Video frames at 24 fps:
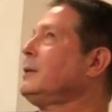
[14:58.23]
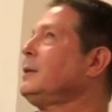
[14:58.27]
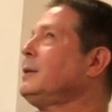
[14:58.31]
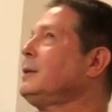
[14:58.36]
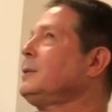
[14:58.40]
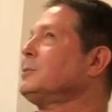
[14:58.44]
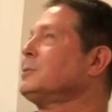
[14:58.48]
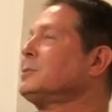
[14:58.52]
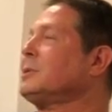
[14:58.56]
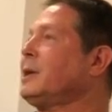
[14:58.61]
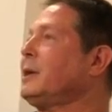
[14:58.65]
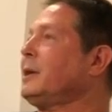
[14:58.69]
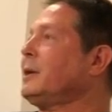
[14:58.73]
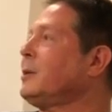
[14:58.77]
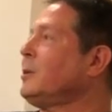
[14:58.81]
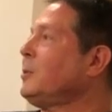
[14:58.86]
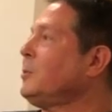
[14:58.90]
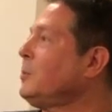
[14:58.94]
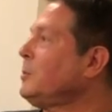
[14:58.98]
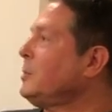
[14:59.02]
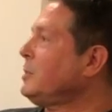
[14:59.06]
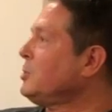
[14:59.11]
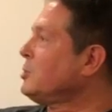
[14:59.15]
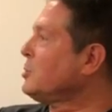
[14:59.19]
and it was like,
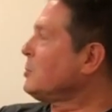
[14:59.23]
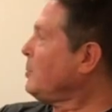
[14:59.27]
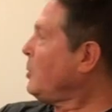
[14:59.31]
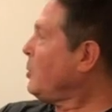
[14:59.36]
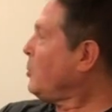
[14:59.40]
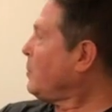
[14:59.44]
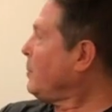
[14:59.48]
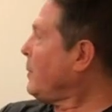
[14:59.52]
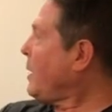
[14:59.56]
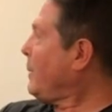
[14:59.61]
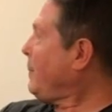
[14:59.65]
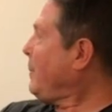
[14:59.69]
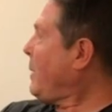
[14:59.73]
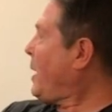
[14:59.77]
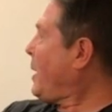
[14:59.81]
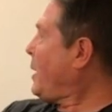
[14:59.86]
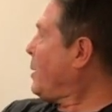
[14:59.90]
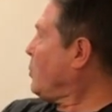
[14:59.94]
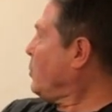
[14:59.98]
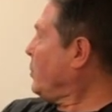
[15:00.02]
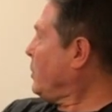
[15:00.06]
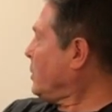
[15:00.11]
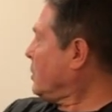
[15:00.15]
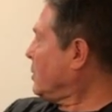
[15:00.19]
holy smoke, my
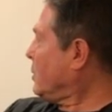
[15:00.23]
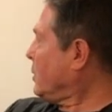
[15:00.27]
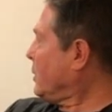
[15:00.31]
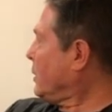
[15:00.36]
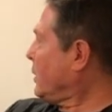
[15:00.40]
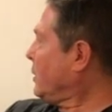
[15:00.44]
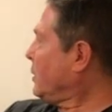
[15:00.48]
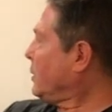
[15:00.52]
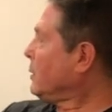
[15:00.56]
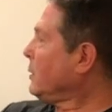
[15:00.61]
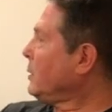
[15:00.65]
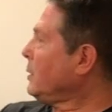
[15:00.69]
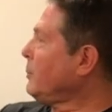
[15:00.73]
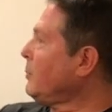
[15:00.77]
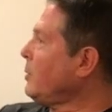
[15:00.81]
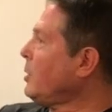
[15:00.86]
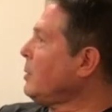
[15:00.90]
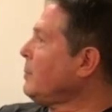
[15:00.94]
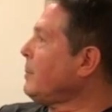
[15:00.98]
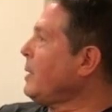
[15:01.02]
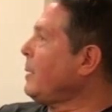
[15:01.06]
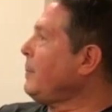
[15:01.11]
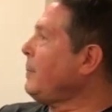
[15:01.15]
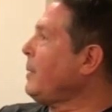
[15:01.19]
back quit hurting.
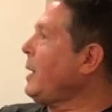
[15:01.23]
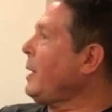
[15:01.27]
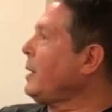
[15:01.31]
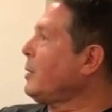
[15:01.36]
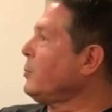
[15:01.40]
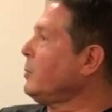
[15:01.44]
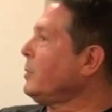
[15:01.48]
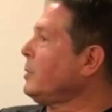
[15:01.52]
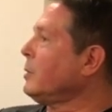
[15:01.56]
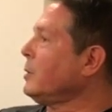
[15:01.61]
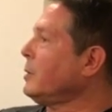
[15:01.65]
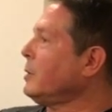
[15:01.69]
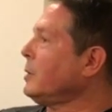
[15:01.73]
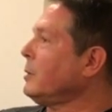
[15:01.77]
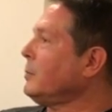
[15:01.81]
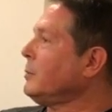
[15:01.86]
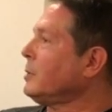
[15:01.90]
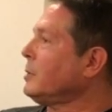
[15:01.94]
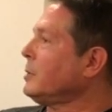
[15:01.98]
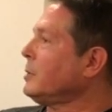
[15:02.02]
Well, my back quit hurting